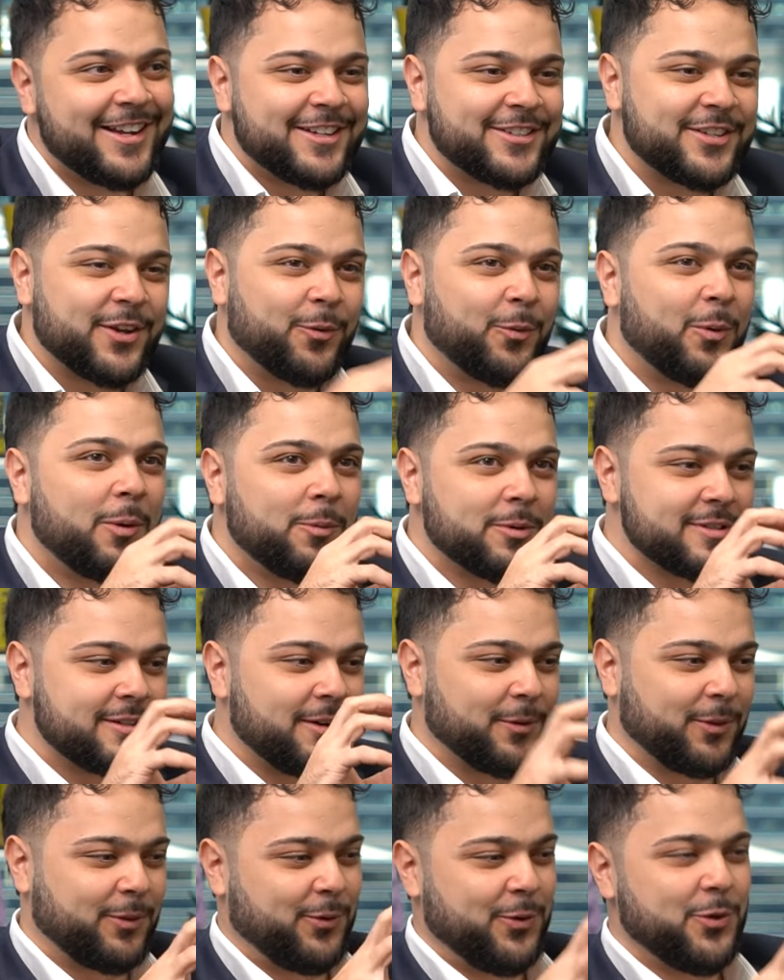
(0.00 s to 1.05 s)
So what was
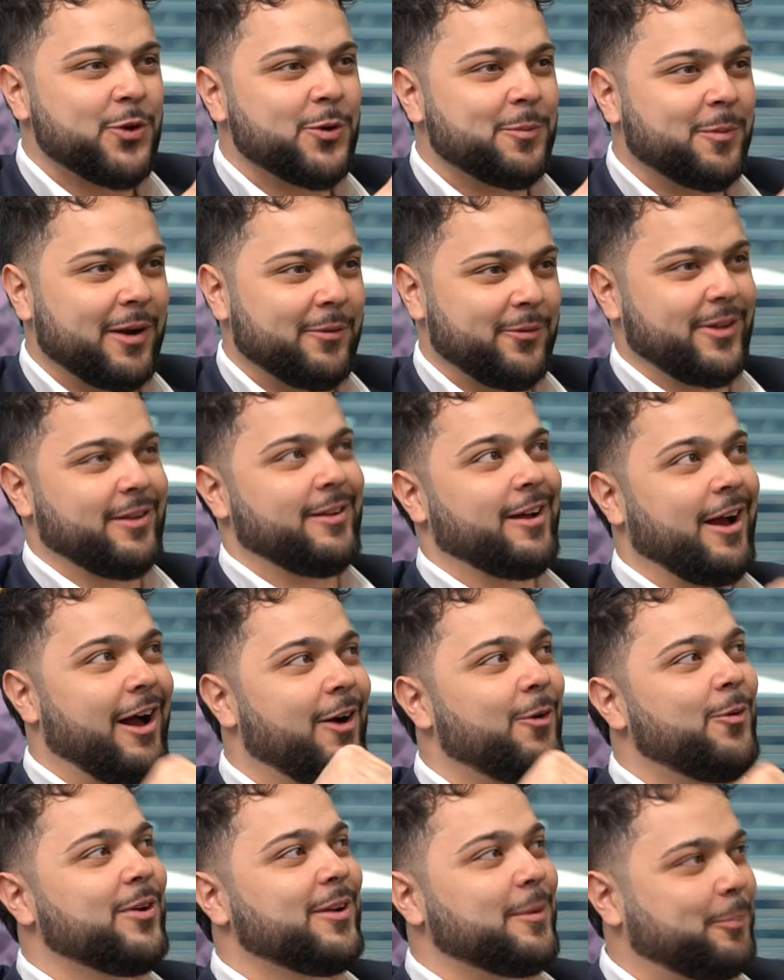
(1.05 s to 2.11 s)
going through your mind when you're like, I
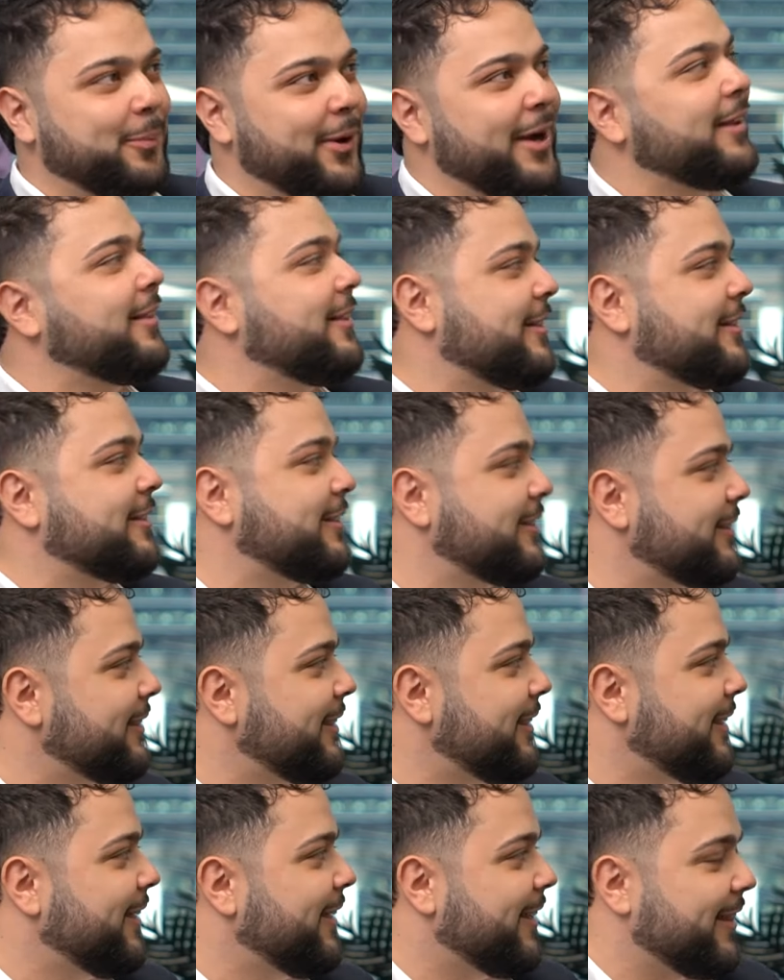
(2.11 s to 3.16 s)
want to practice
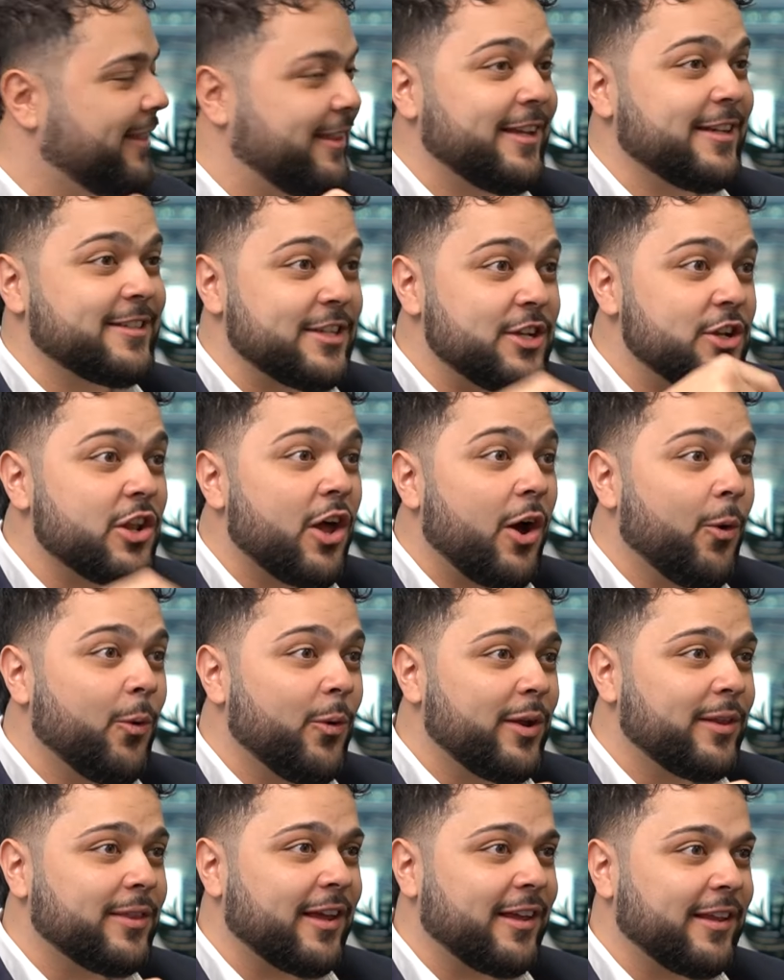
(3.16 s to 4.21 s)
this
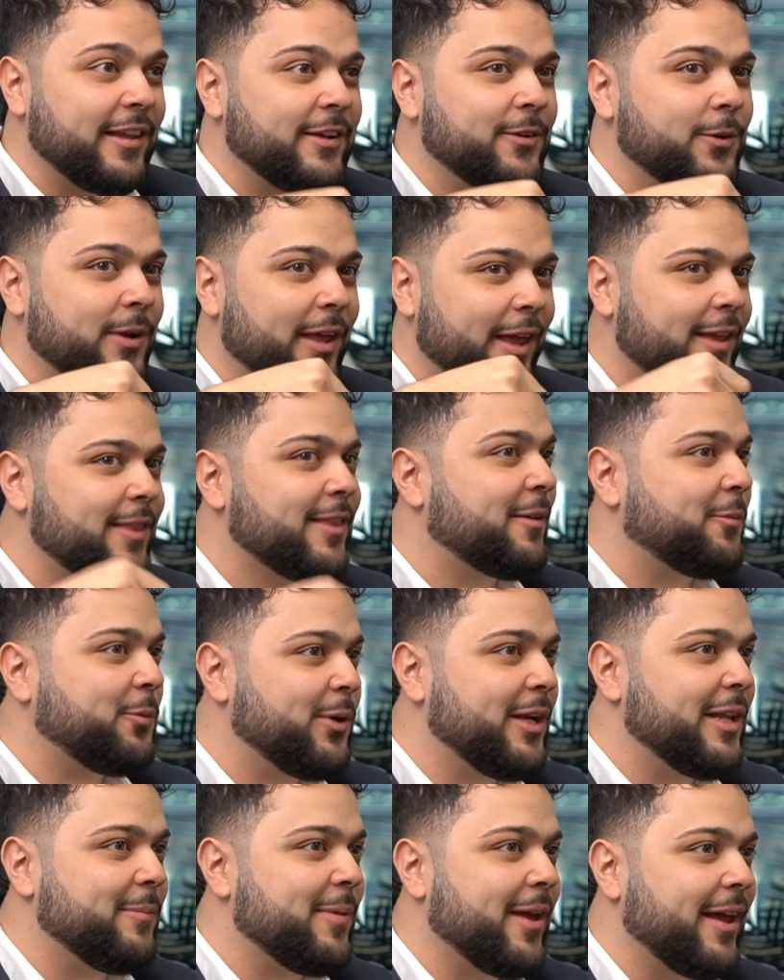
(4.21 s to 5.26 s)
knowing that it could end up
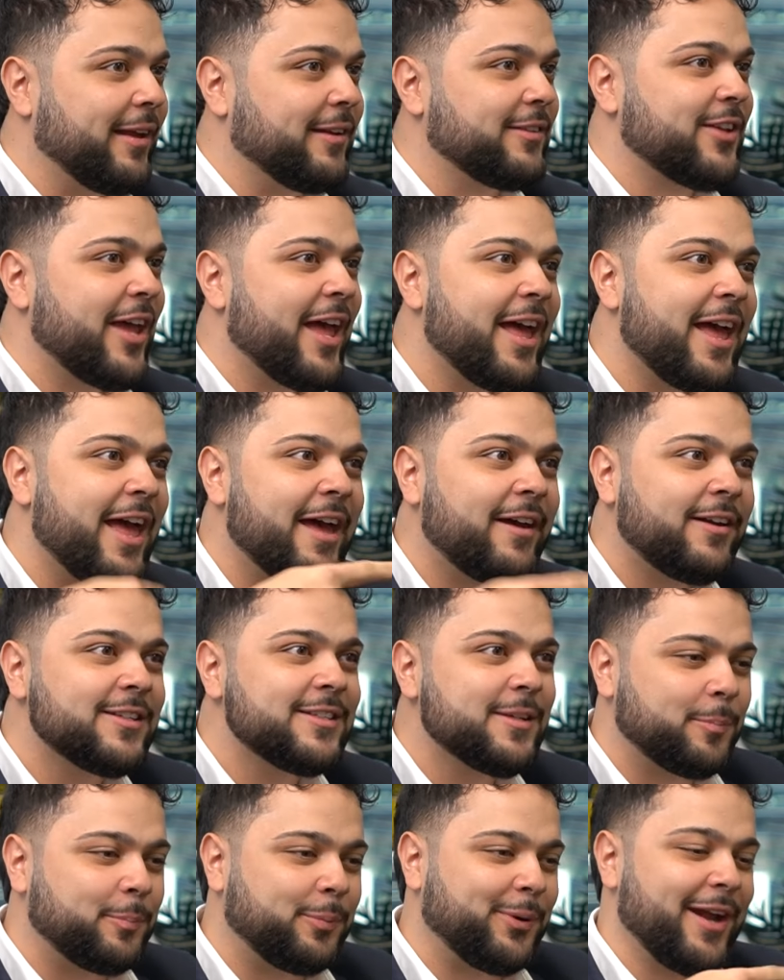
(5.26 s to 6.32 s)
really bad? So how does
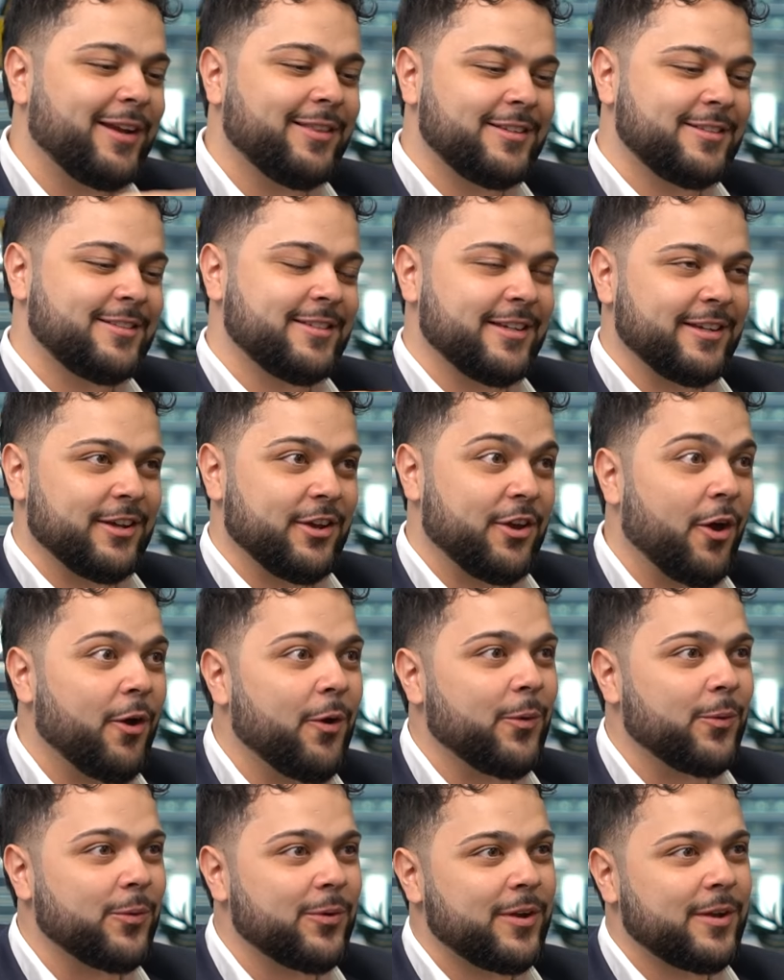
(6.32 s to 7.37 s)
the practicing
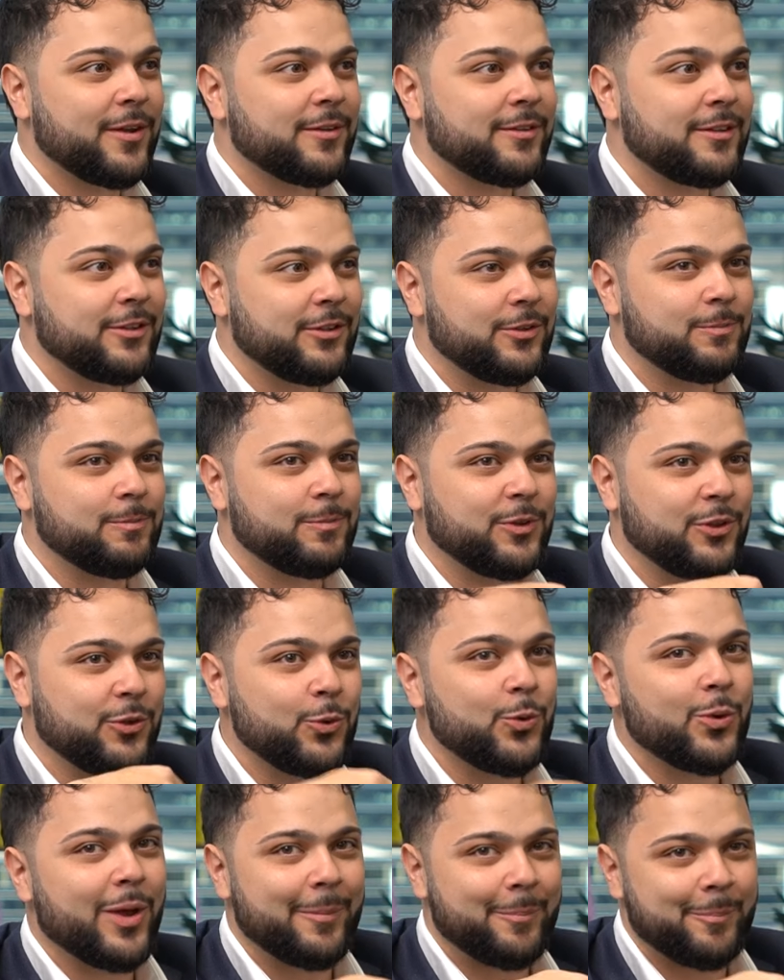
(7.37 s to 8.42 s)
go to
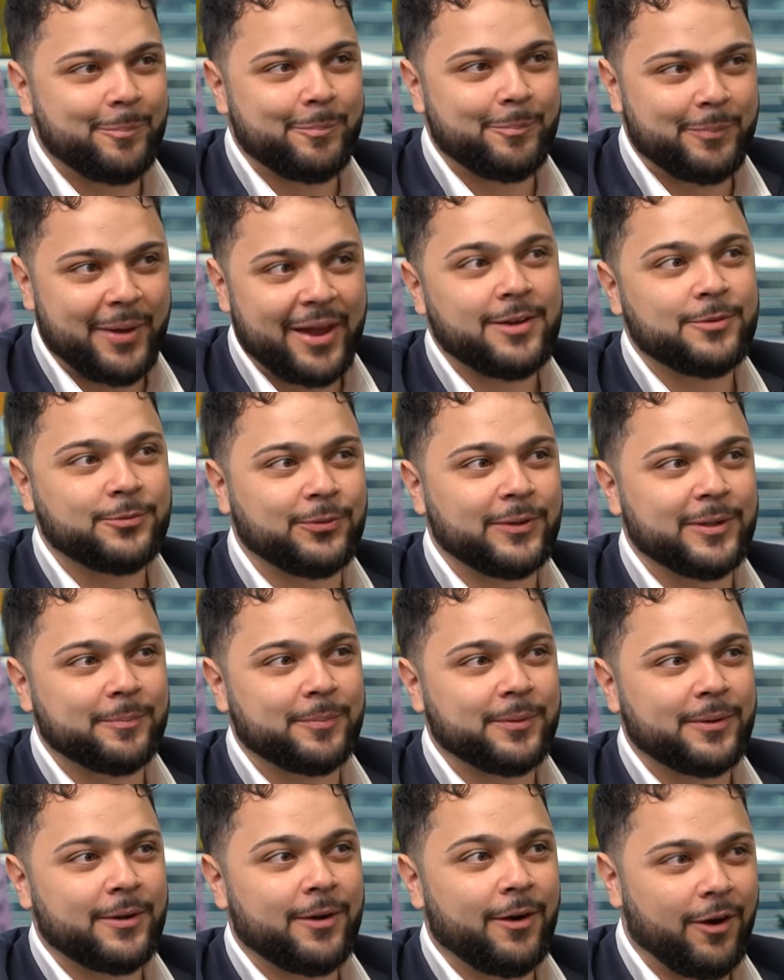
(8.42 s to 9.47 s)
do a backflip
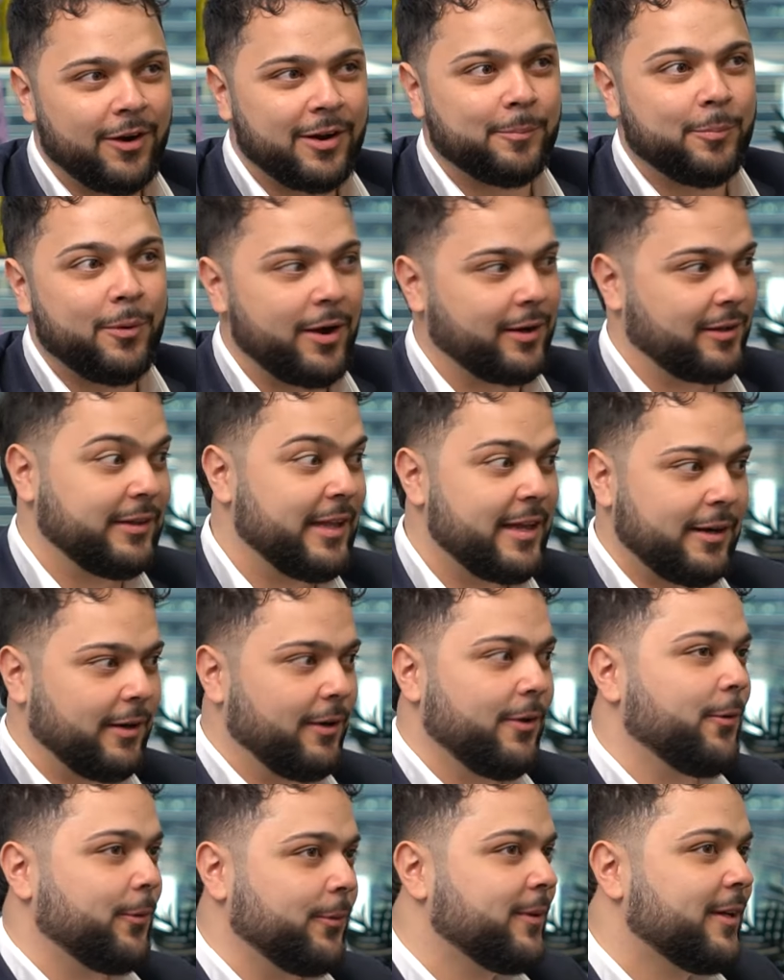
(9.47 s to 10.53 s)
on a bike, let alone